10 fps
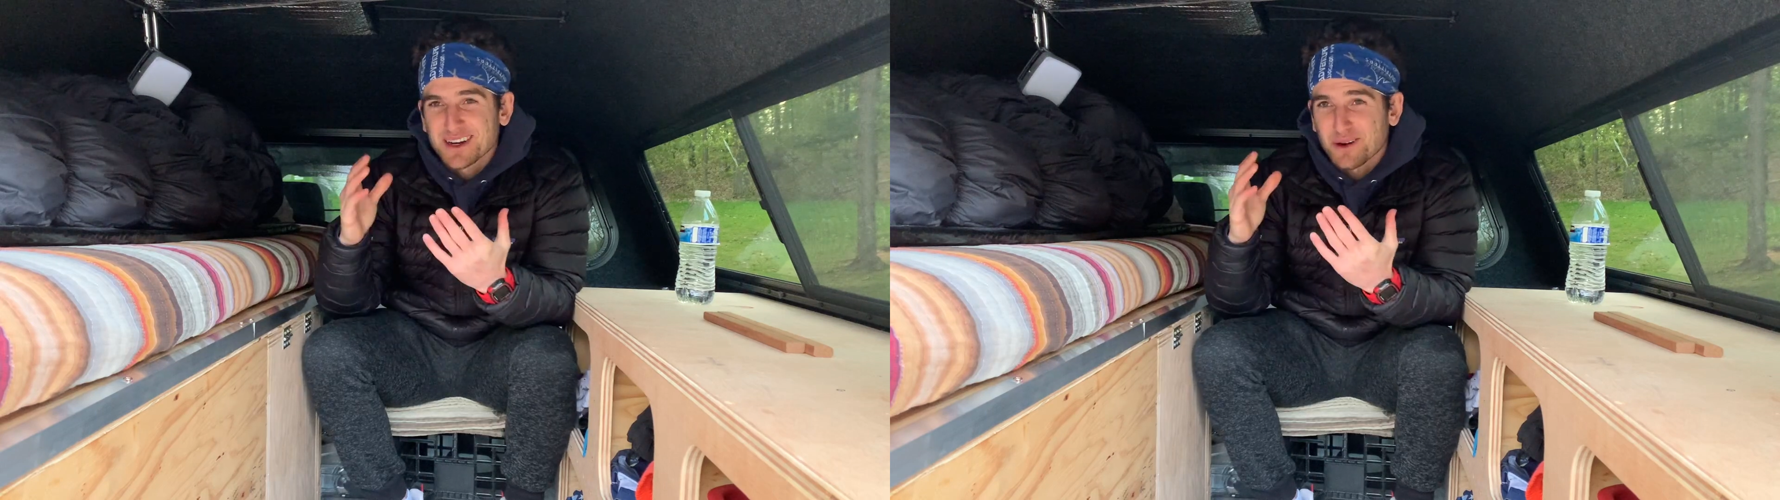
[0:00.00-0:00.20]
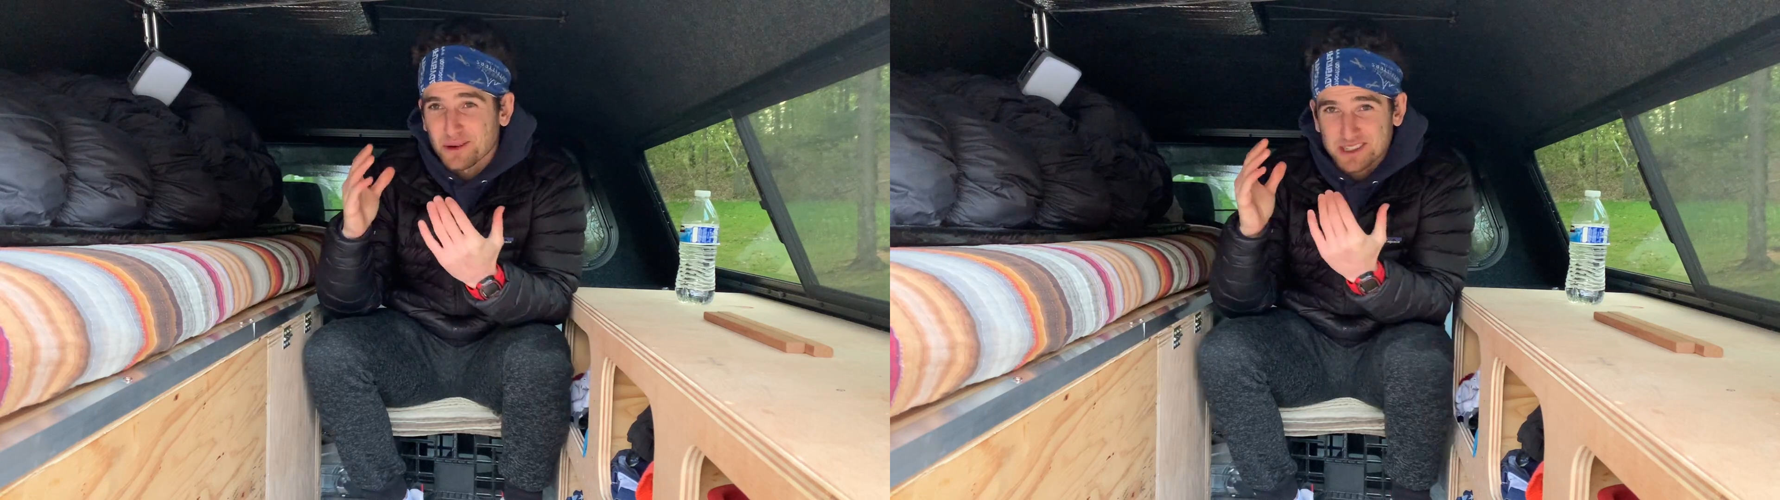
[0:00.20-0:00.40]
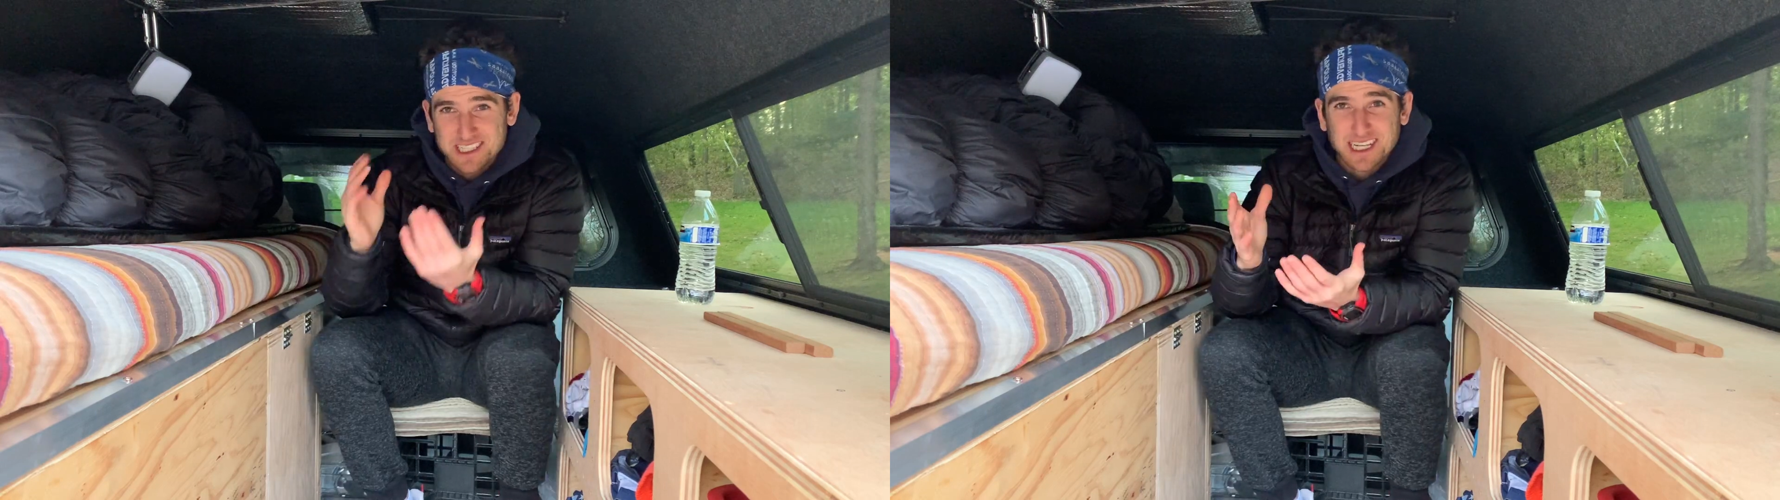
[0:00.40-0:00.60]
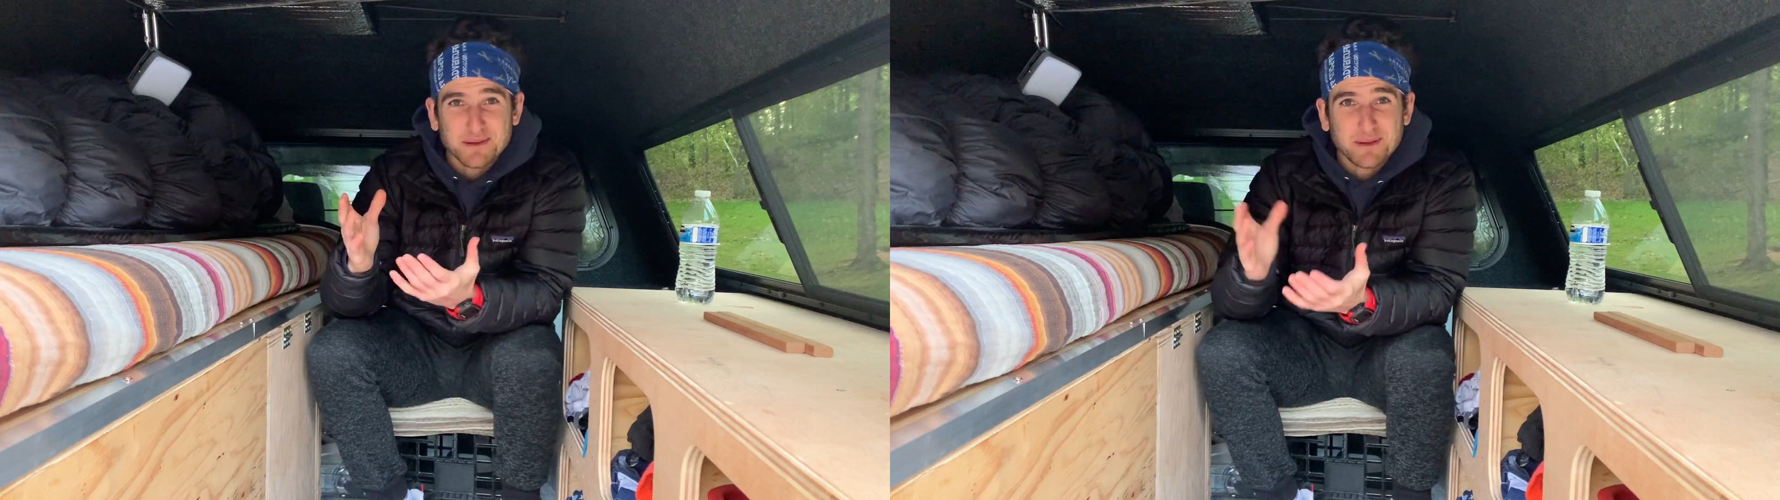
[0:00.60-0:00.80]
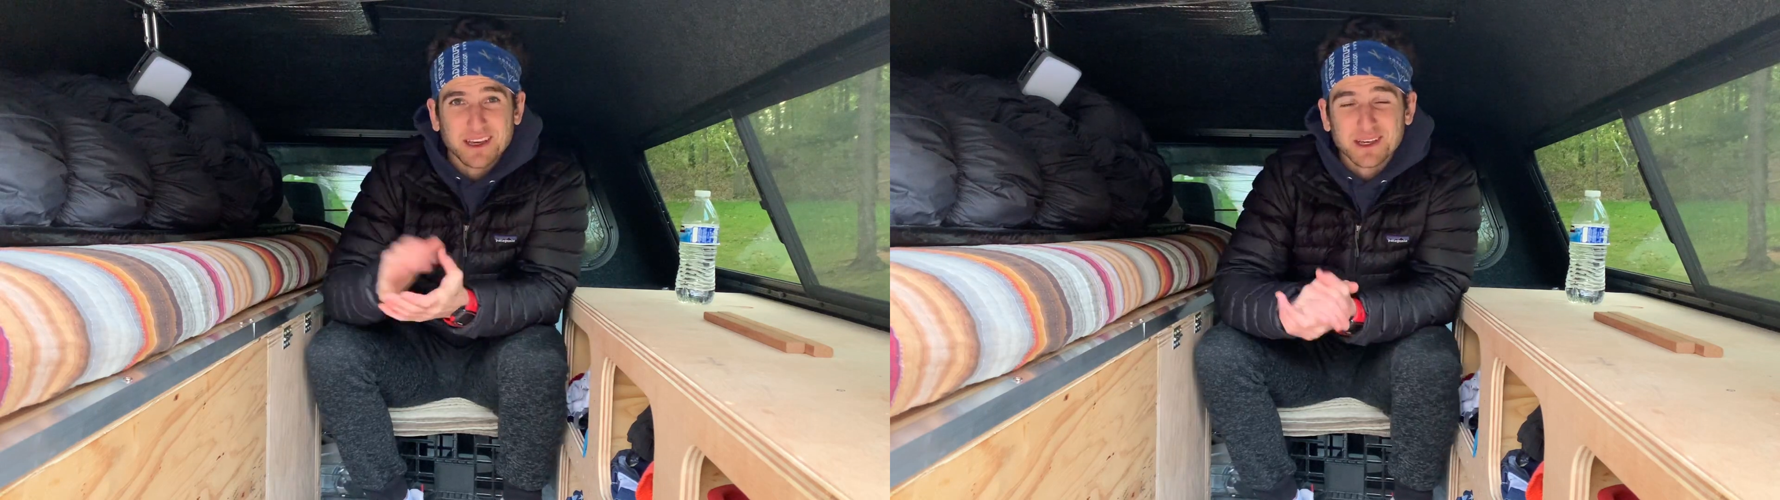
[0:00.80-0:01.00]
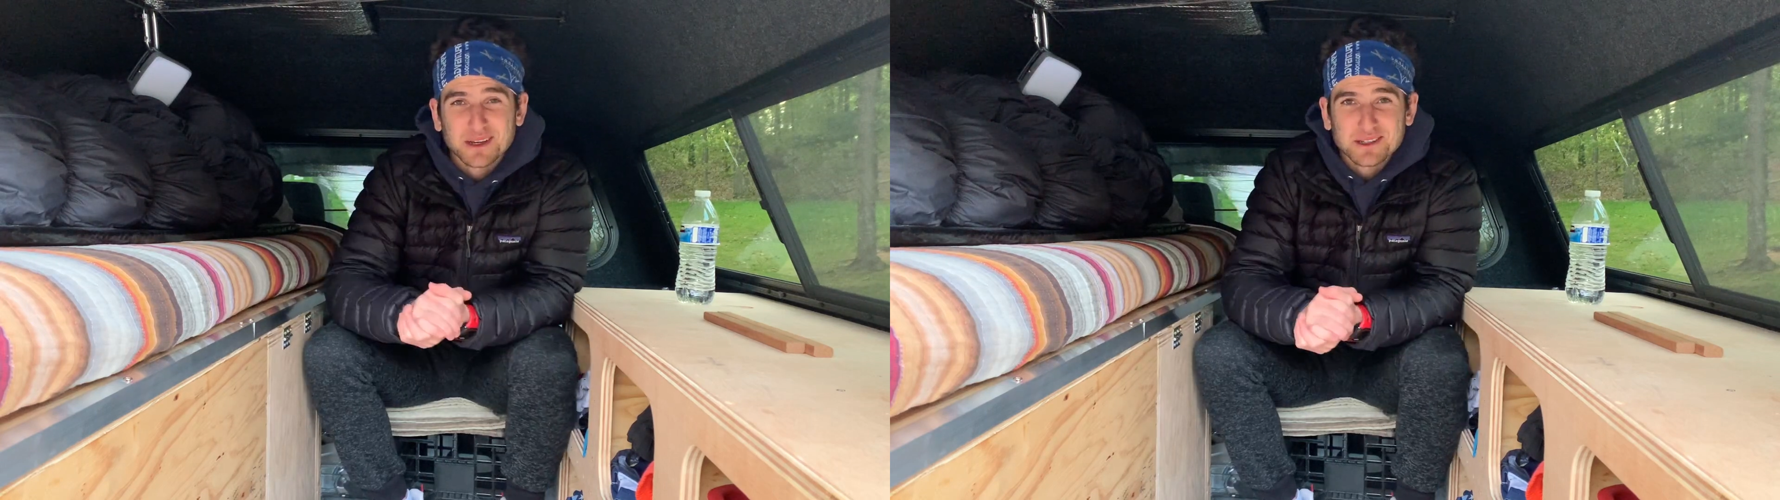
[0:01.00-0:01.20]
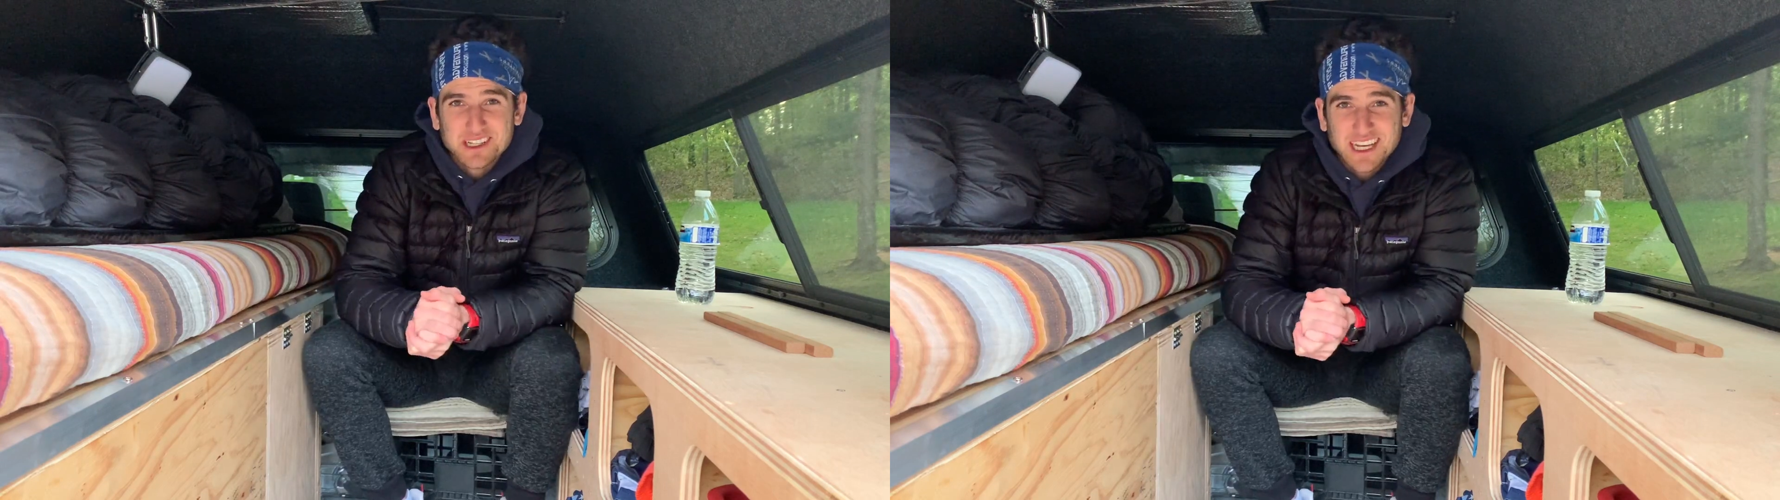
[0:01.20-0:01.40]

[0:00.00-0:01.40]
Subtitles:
or seen being used to